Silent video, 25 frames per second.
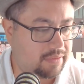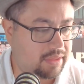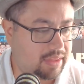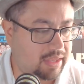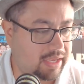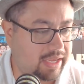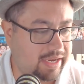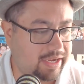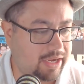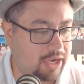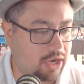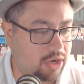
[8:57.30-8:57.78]

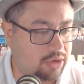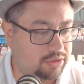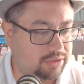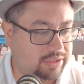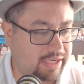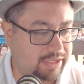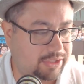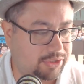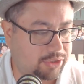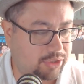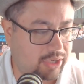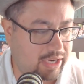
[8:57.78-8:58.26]
and he goes and
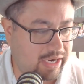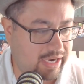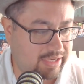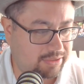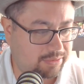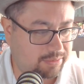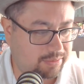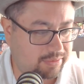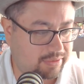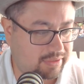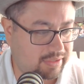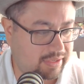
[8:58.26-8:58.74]
he trades
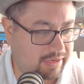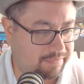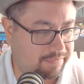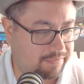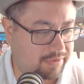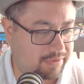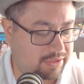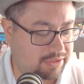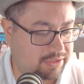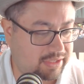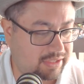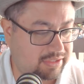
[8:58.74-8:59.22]
with, in
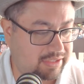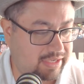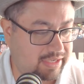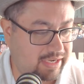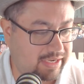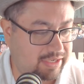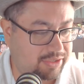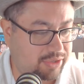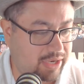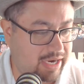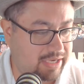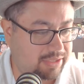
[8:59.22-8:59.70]
verse
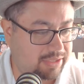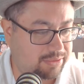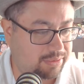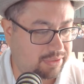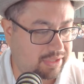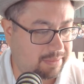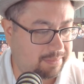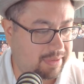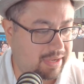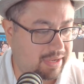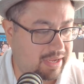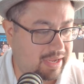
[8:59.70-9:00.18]
16, trades with
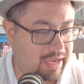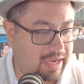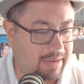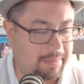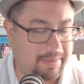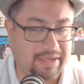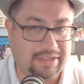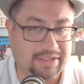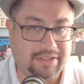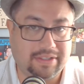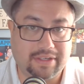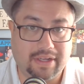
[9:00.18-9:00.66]
him and
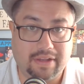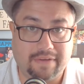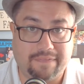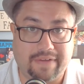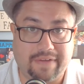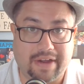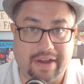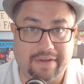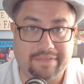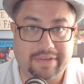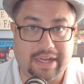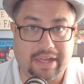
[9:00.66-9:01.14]
makes another
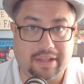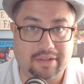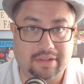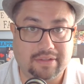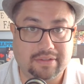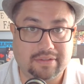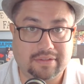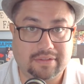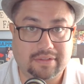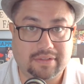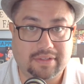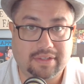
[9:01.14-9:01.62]
five
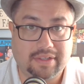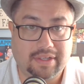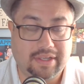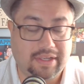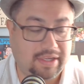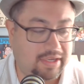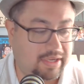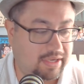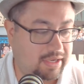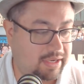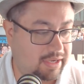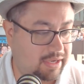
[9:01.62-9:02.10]
talents.
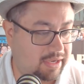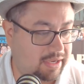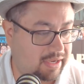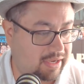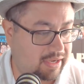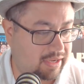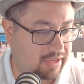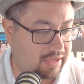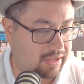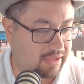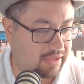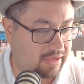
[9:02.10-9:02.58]

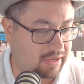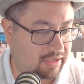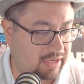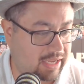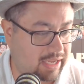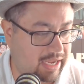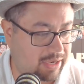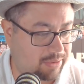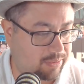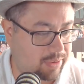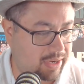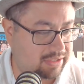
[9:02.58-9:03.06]

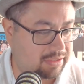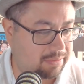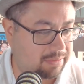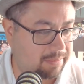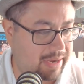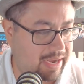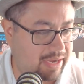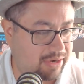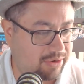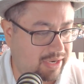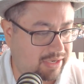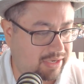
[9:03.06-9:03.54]
Likewise, the
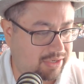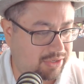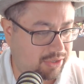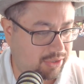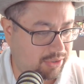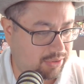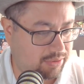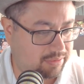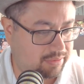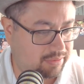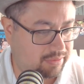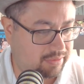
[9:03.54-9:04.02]
man who had
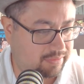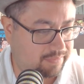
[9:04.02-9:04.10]
two